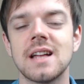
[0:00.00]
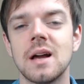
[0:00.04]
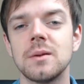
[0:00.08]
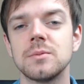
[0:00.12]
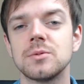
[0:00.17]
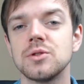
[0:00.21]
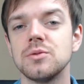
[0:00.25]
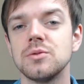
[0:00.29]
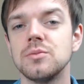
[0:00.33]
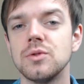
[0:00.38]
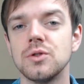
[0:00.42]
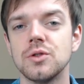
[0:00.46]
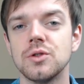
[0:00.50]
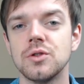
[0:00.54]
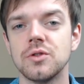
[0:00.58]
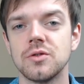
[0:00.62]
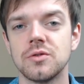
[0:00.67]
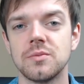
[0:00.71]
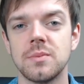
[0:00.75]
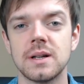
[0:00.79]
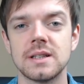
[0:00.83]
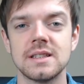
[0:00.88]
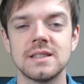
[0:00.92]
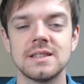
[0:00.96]
time to
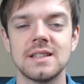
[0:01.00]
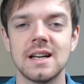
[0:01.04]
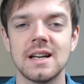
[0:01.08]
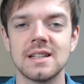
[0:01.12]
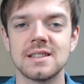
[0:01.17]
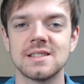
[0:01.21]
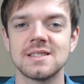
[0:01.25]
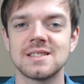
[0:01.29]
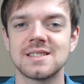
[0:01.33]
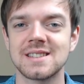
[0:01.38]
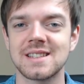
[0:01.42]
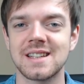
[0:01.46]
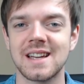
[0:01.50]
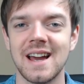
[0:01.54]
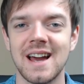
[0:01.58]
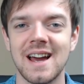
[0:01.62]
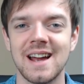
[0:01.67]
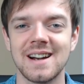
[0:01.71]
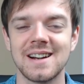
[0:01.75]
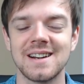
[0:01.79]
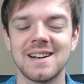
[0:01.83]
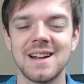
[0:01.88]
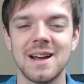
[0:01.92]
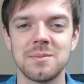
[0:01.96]
move, but it doesn't
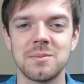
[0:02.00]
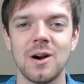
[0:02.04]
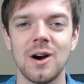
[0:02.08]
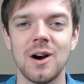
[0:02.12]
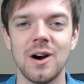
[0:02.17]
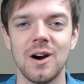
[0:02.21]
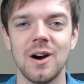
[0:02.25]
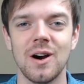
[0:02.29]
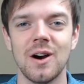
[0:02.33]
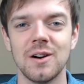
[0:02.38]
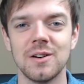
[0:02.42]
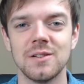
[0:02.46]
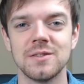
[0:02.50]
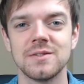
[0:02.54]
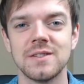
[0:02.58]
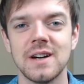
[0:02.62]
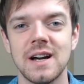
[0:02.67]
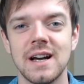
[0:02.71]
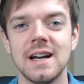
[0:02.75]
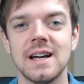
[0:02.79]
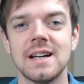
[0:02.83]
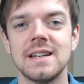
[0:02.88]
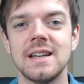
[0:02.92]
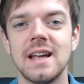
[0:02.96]
scare them off.
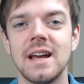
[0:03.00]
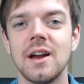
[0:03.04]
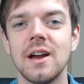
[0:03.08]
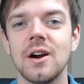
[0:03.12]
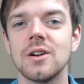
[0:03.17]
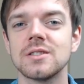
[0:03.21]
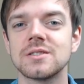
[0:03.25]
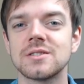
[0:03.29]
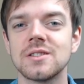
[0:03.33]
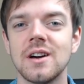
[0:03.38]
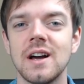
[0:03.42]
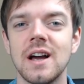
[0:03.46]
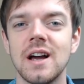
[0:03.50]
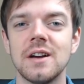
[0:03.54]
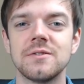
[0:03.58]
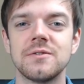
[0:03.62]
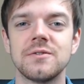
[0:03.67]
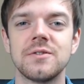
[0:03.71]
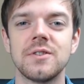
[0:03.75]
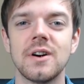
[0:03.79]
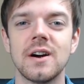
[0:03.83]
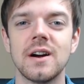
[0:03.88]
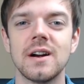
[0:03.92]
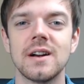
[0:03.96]
They also have
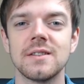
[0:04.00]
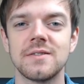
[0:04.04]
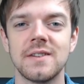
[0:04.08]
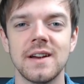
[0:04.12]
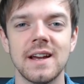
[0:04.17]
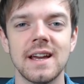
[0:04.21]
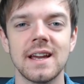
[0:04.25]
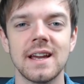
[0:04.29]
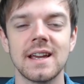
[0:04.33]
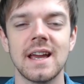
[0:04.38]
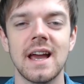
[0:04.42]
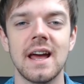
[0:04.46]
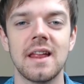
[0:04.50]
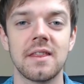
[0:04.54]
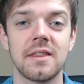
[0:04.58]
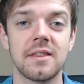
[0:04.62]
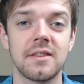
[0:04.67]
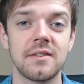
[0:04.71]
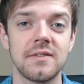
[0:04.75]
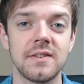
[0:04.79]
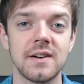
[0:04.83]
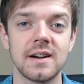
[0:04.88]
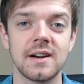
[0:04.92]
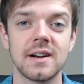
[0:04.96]
fur, fake and
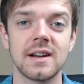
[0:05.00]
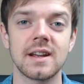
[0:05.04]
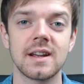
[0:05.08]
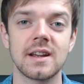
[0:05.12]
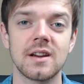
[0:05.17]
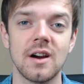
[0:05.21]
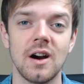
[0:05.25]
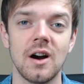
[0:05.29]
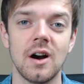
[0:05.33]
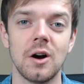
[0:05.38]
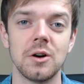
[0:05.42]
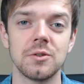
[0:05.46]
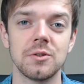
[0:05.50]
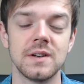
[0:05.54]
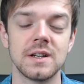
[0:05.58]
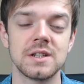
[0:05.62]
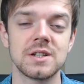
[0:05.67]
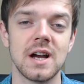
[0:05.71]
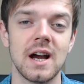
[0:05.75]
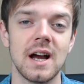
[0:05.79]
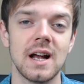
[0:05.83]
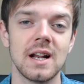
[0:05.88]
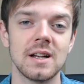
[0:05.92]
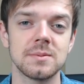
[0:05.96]
furry coat which
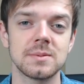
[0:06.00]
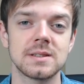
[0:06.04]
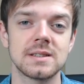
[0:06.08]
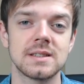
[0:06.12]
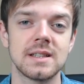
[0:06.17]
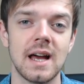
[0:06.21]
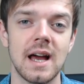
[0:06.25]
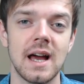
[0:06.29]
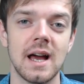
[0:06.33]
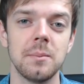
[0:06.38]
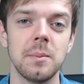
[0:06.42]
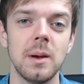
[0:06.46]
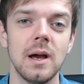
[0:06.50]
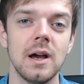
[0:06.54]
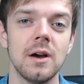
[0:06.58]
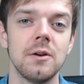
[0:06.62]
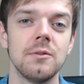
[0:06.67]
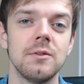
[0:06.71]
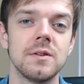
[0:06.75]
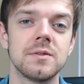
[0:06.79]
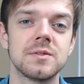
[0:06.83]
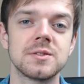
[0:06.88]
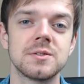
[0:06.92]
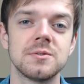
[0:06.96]
helps them
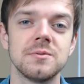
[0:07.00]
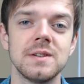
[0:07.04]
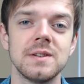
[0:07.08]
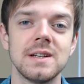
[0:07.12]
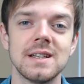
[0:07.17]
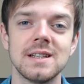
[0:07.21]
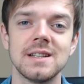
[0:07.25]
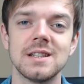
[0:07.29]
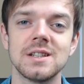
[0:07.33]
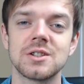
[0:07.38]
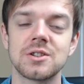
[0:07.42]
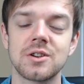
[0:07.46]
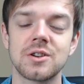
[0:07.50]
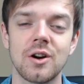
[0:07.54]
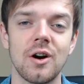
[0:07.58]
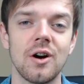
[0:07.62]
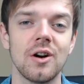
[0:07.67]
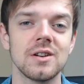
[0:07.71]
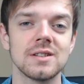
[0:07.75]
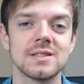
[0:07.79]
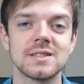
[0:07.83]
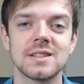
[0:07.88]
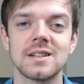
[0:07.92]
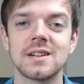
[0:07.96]
with Swedish
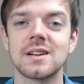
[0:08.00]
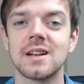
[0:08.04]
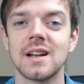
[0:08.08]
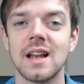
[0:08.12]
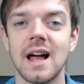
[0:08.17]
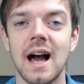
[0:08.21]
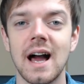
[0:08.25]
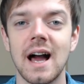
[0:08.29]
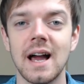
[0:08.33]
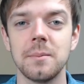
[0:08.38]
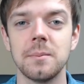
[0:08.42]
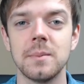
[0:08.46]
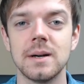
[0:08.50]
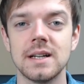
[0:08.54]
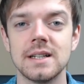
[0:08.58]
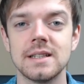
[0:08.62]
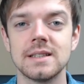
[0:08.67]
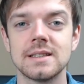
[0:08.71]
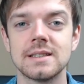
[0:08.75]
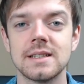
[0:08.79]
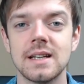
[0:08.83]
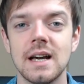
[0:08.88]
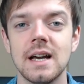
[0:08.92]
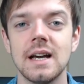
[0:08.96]
colder climate.
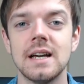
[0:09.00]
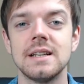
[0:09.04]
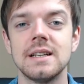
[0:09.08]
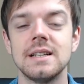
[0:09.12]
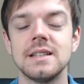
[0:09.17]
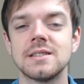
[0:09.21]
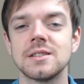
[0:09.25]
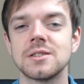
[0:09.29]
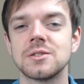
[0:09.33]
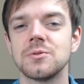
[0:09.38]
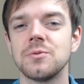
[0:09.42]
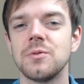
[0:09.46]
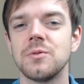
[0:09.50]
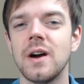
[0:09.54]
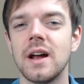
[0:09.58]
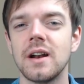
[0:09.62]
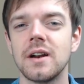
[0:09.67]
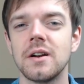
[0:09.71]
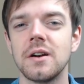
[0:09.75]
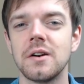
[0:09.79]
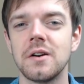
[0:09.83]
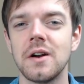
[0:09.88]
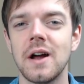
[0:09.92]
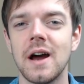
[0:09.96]
This is
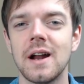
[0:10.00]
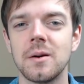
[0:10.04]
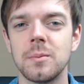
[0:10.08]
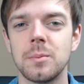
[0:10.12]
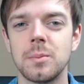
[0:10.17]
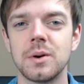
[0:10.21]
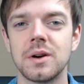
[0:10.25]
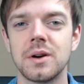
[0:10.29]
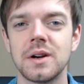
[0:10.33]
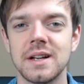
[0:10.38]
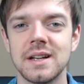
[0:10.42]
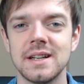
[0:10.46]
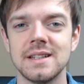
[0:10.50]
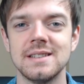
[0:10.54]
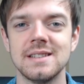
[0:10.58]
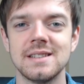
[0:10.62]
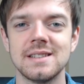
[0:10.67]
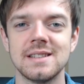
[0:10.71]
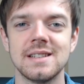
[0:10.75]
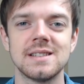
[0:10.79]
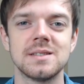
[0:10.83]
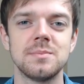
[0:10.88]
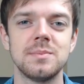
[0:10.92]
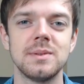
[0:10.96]
very rare breed.
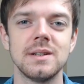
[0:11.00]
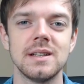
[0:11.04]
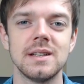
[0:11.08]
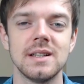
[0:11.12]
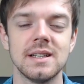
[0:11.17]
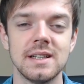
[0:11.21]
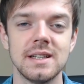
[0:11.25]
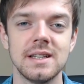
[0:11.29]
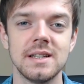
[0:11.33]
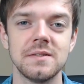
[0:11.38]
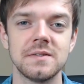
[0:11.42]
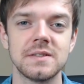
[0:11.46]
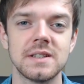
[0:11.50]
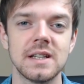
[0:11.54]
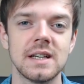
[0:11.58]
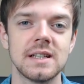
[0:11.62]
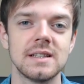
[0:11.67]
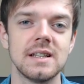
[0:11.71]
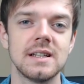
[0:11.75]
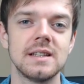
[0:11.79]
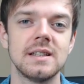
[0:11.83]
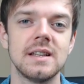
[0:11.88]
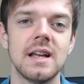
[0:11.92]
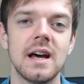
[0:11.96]
It's believed
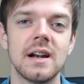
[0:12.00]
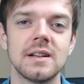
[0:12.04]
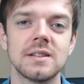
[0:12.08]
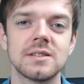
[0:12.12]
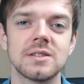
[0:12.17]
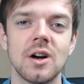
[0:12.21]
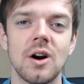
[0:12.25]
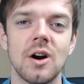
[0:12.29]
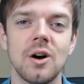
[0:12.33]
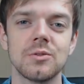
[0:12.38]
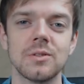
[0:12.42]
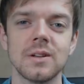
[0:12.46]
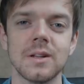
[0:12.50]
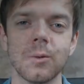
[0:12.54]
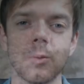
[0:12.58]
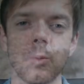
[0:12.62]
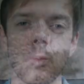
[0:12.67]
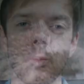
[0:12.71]
that there is only